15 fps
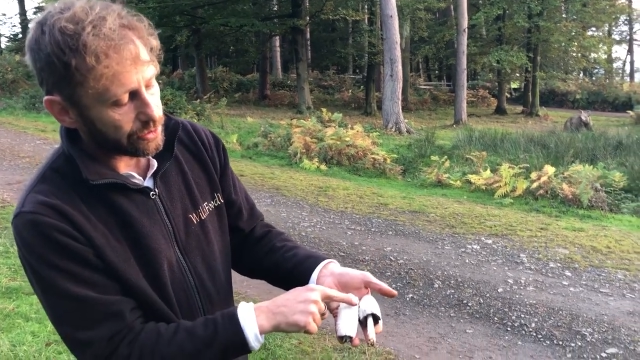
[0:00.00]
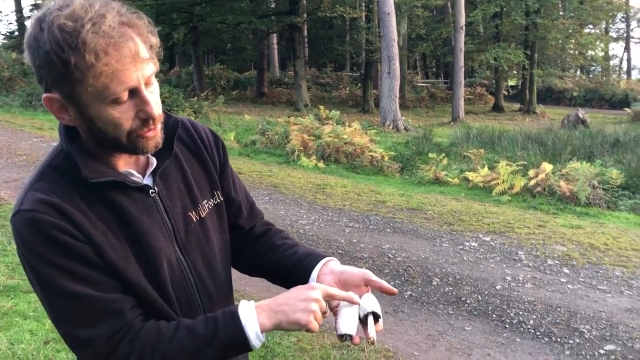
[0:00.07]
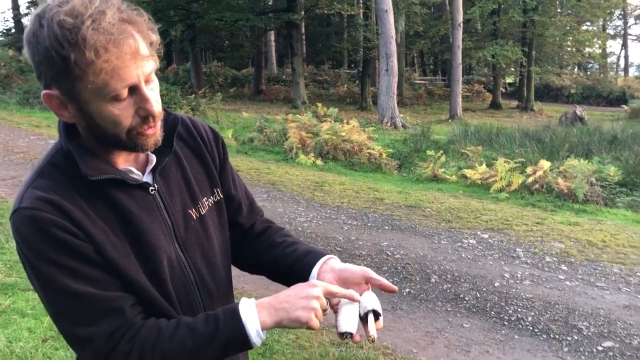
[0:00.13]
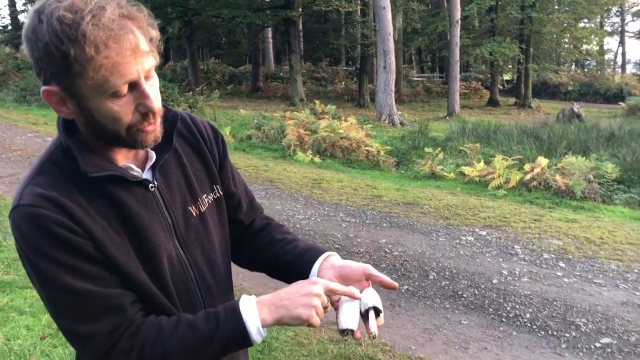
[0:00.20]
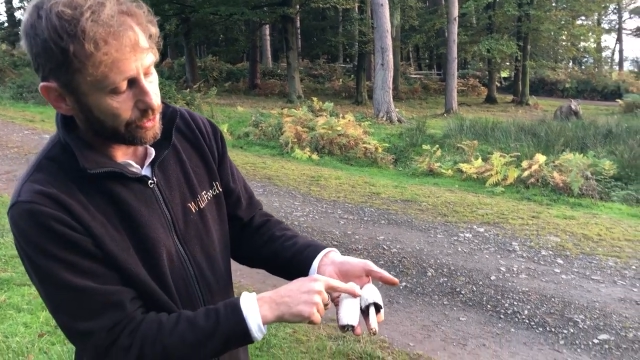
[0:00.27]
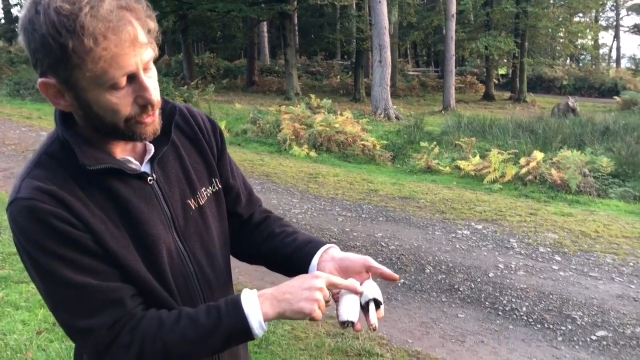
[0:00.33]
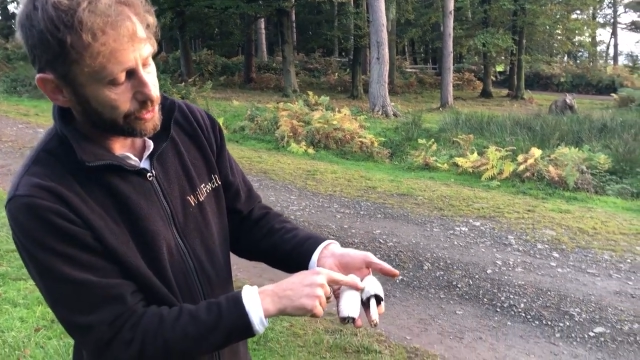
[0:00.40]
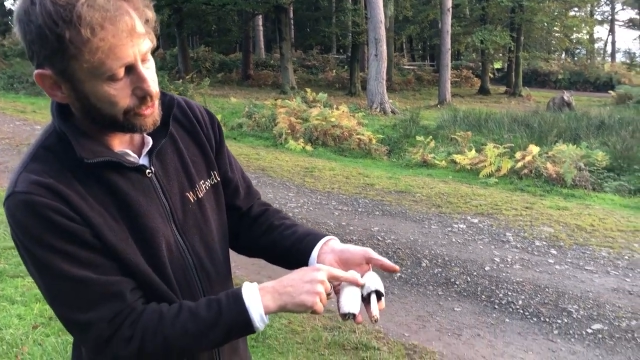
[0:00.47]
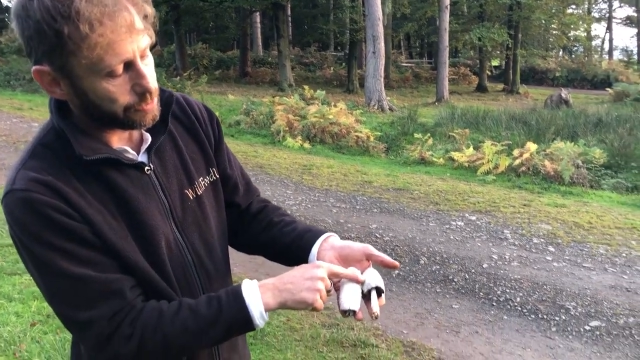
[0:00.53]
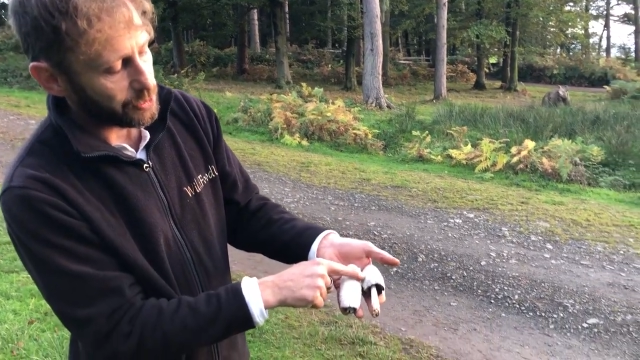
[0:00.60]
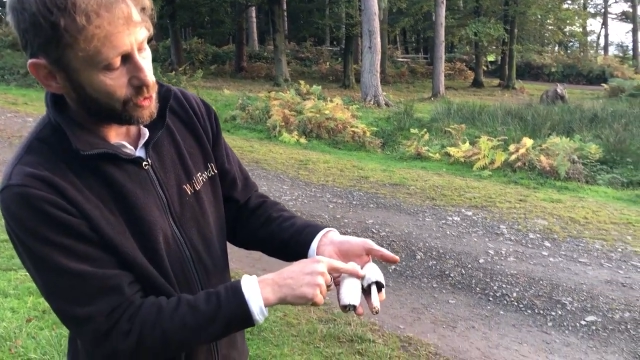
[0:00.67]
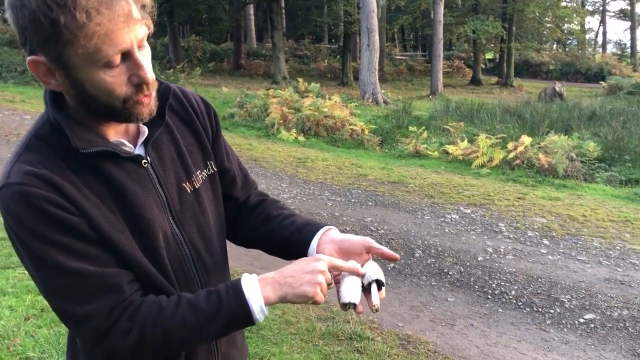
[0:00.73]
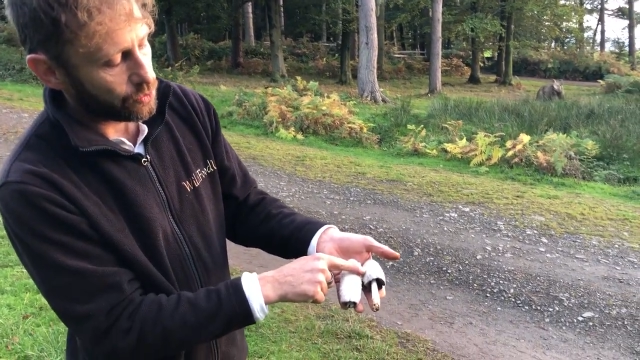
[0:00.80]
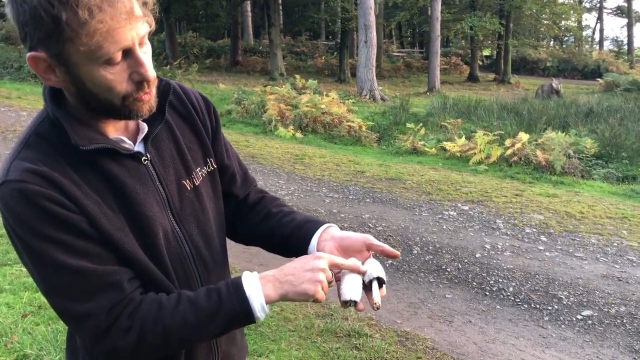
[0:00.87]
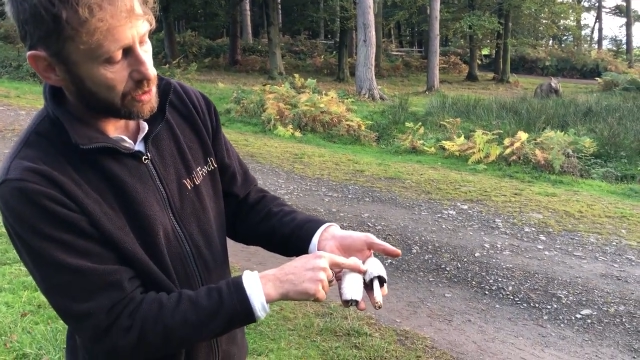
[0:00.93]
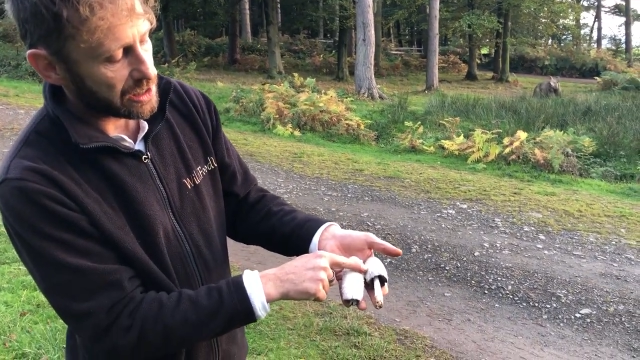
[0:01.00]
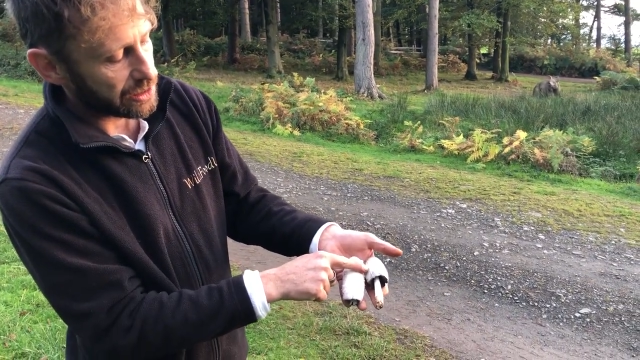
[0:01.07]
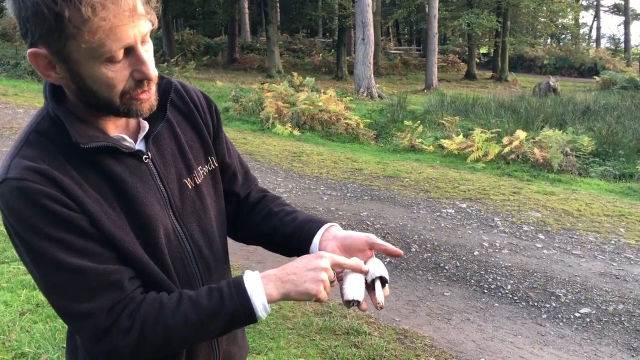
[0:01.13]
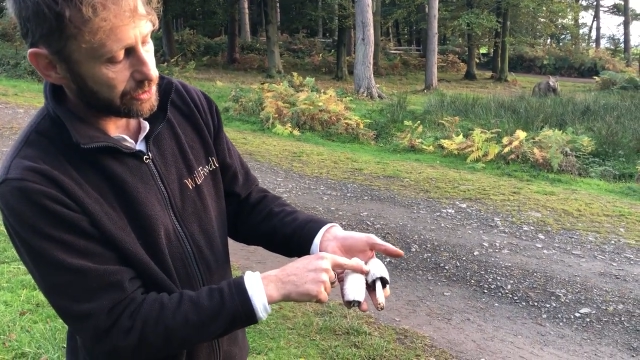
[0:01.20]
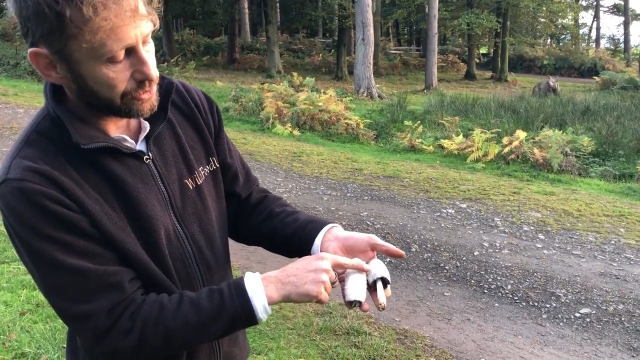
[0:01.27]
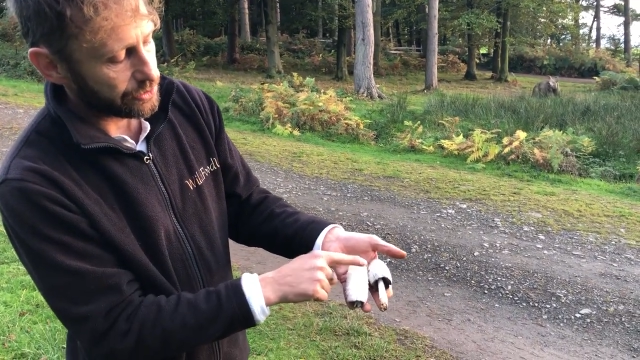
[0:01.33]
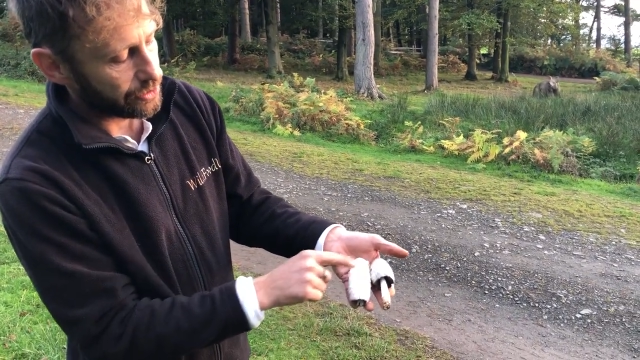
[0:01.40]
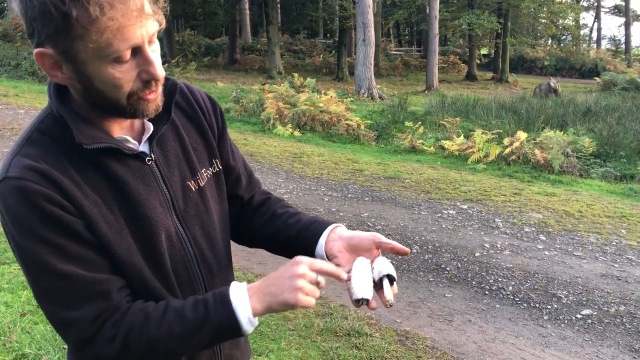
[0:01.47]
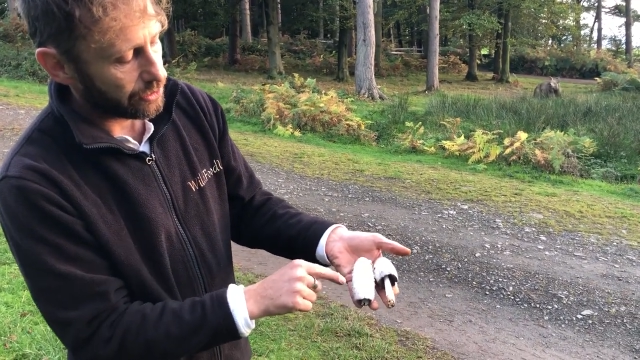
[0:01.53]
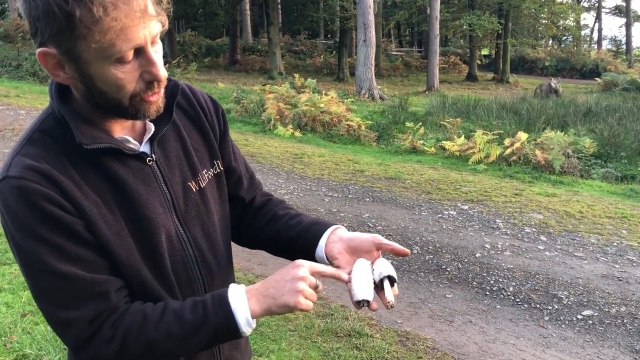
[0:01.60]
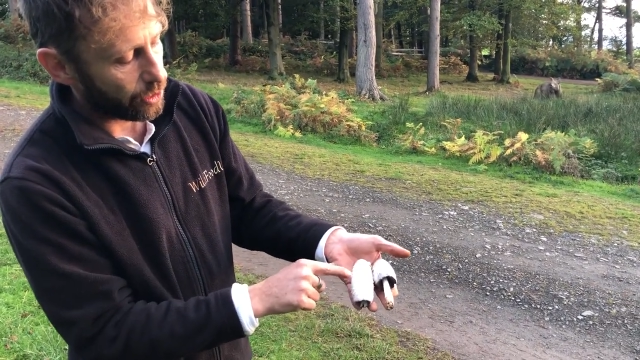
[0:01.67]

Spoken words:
not the smooth ones.